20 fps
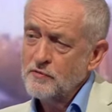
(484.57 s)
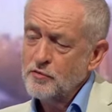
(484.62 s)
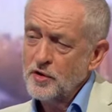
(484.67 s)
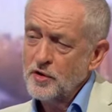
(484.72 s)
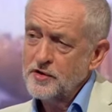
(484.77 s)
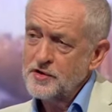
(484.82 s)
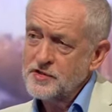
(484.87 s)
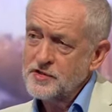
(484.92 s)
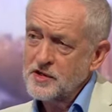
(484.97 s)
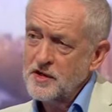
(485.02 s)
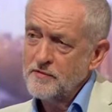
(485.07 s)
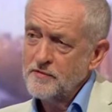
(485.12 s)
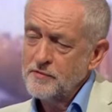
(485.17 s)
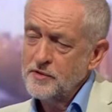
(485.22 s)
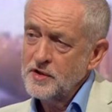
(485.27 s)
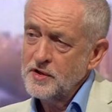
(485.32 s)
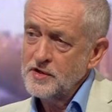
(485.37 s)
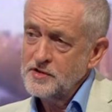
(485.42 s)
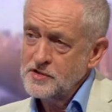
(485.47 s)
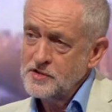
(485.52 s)
of what this
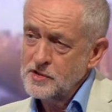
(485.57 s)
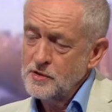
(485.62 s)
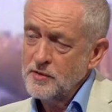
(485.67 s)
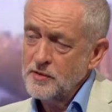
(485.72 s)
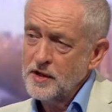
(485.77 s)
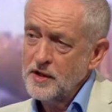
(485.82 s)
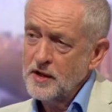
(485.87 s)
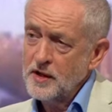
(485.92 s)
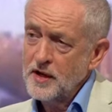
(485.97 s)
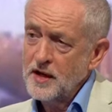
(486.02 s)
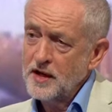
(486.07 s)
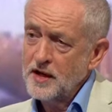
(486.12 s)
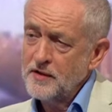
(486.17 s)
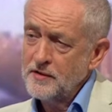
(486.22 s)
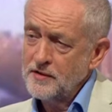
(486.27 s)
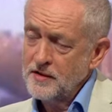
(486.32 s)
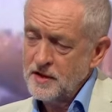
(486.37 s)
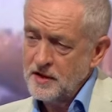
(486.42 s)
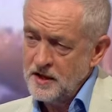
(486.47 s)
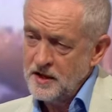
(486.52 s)
government is doing.
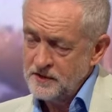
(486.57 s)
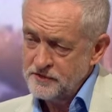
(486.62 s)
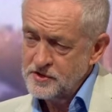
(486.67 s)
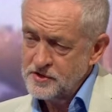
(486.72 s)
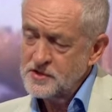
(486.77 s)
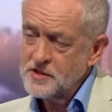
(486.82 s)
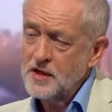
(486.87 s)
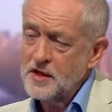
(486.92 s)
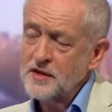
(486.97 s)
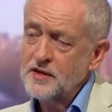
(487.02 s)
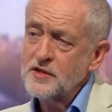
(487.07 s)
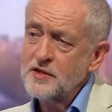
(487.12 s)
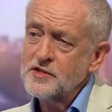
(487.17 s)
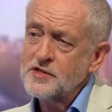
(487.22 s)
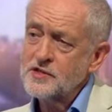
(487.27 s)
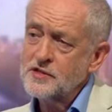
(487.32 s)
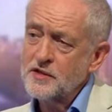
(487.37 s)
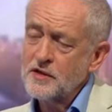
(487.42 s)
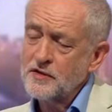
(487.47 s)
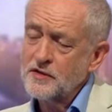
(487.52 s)
And I have to say
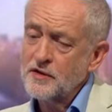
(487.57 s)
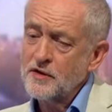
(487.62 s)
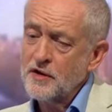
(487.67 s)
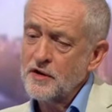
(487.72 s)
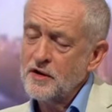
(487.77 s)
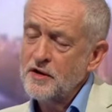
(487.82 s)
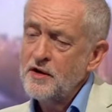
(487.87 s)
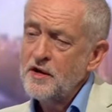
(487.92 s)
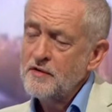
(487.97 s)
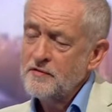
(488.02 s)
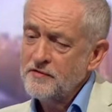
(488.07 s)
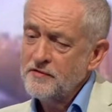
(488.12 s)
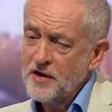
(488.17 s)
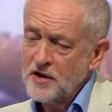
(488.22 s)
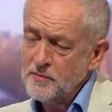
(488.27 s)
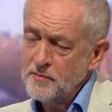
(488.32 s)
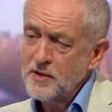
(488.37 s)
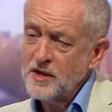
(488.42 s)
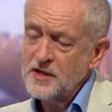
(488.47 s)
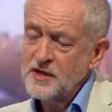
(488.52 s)
this that there are
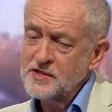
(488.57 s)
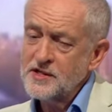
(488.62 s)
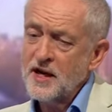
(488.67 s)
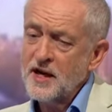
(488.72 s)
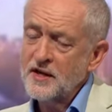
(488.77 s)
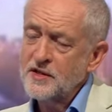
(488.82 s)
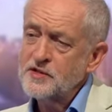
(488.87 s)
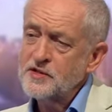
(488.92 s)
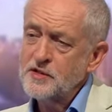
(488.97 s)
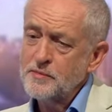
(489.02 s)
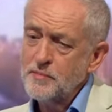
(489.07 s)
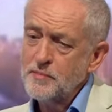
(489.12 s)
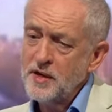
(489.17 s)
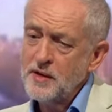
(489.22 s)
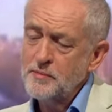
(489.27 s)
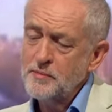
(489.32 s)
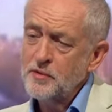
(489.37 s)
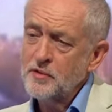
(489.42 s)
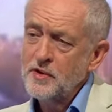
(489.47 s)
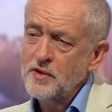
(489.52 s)
very many talented
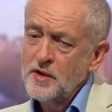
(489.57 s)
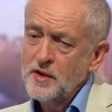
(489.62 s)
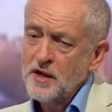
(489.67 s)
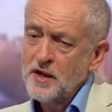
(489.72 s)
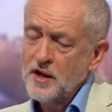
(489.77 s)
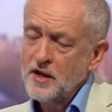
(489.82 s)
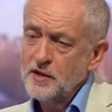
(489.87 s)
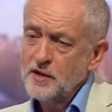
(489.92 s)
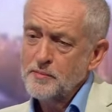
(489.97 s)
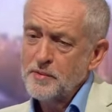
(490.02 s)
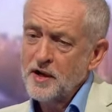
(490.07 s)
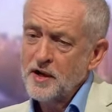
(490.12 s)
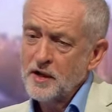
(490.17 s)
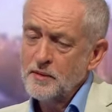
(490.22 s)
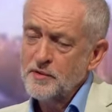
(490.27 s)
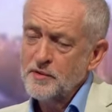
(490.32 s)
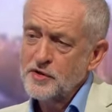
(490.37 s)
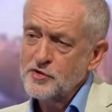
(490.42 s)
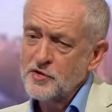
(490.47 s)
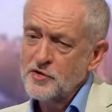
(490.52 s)
people in the
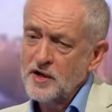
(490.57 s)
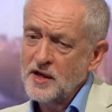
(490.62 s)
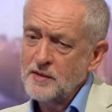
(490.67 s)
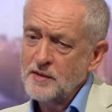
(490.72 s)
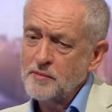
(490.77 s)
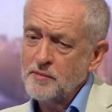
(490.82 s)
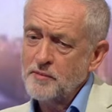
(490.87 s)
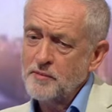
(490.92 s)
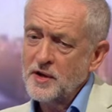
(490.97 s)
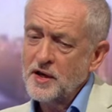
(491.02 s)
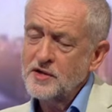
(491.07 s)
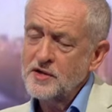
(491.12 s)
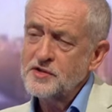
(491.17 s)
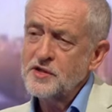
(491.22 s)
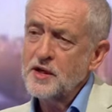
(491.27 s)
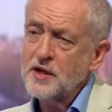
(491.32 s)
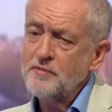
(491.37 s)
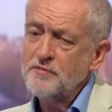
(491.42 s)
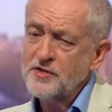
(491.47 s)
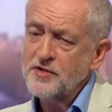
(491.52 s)
Parliamentary Labour
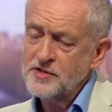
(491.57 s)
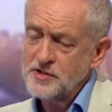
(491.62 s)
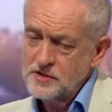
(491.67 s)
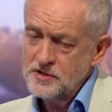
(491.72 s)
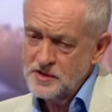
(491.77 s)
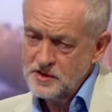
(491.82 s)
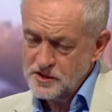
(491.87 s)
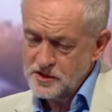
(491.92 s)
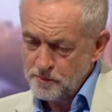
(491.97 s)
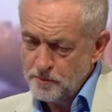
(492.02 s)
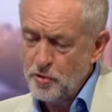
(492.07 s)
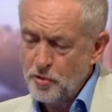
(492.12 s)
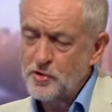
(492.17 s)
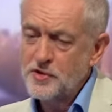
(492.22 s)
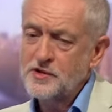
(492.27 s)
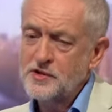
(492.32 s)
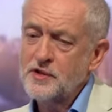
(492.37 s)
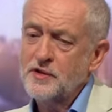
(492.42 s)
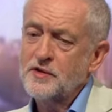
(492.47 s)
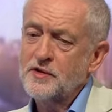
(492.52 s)
Party, and I'm
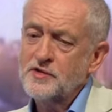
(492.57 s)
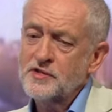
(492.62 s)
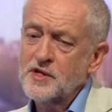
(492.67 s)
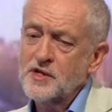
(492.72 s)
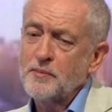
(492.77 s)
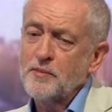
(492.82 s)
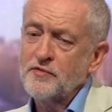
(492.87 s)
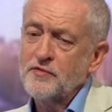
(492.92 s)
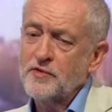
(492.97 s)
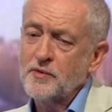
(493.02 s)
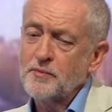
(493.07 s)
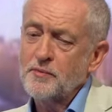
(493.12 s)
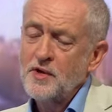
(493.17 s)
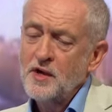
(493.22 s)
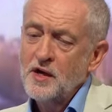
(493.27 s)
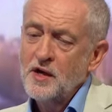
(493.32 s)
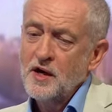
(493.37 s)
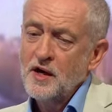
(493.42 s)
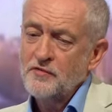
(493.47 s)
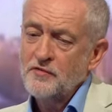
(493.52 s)
disappointed that some of them
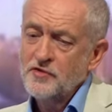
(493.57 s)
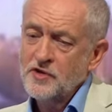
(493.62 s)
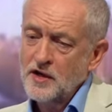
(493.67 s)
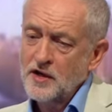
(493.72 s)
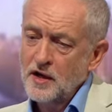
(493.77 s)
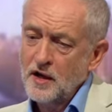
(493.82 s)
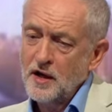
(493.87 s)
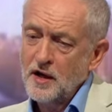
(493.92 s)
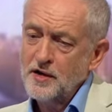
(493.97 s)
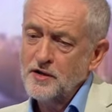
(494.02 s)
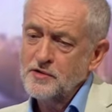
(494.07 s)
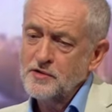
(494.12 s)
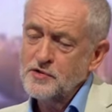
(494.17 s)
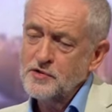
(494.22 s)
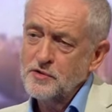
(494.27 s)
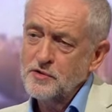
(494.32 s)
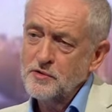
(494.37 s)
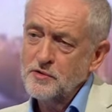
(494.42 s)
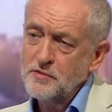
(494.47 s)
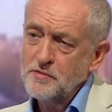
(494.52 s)
have declined
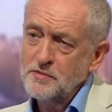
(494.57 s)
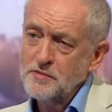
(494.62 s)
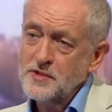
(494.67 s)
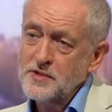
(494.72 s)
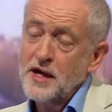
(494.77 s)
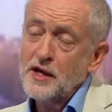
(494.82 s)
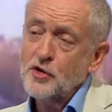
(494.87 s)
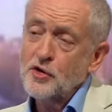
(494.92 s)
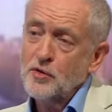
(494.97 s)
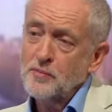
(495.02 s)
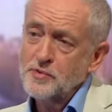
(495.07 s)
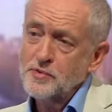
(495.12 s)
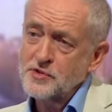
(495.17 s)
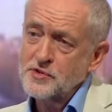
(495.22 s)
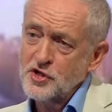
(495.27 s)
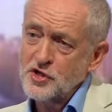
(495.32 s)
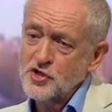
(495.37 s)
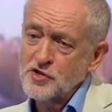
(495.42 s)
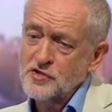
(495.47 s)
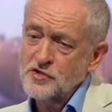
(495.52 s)
to take on yeah.
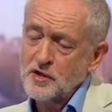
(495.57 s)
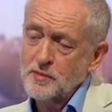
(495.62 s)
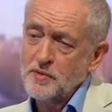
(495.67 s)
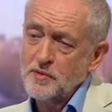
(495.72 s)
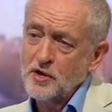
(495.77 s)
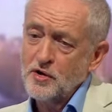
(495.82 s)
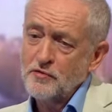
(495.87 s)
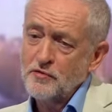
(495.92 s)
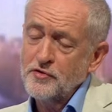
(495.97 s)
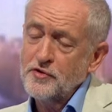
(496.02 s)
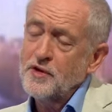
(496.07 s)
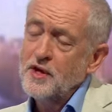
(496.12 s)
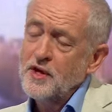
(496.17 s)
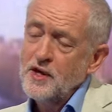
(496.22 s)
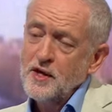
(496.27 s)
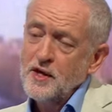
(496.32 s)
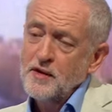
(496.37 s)
positions that have been offered.